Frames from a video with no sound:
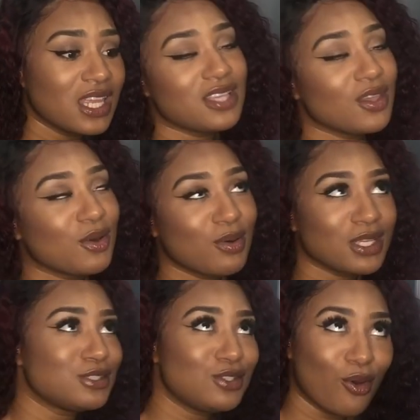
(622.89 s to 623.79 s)
But I'll tell you a
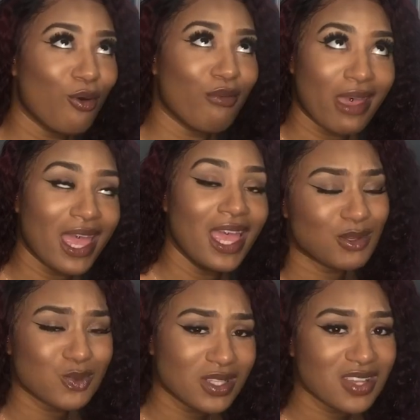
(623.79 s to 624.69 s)
quick story. There
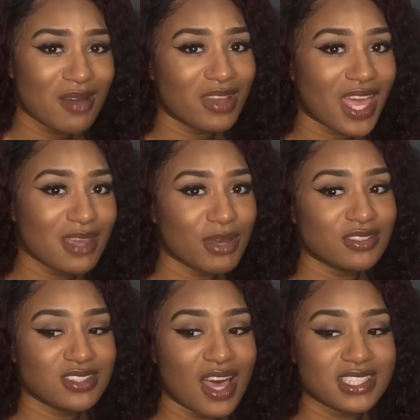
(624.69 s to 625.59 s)
was one time I came
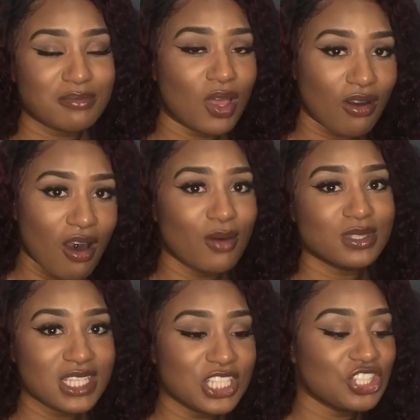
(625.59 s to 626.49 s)
outside and my car
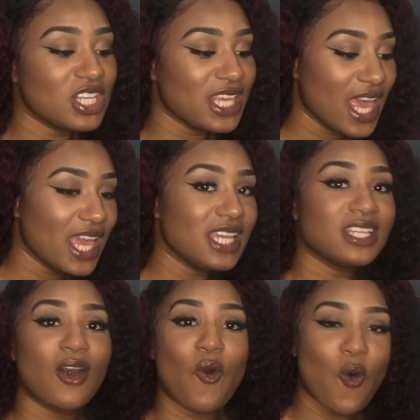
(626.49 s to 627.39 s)
was literally keyed
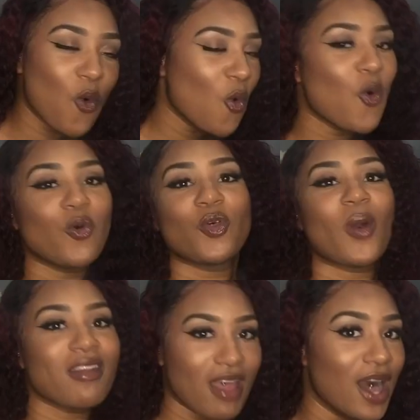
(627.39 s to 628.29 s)
all the
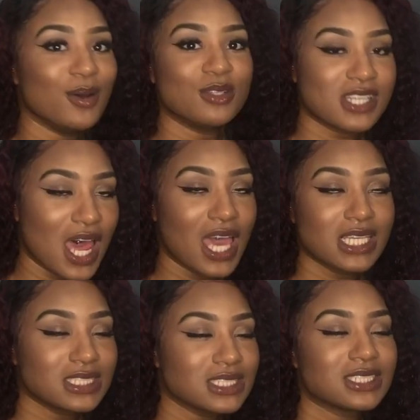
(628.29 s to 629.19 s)
way around, like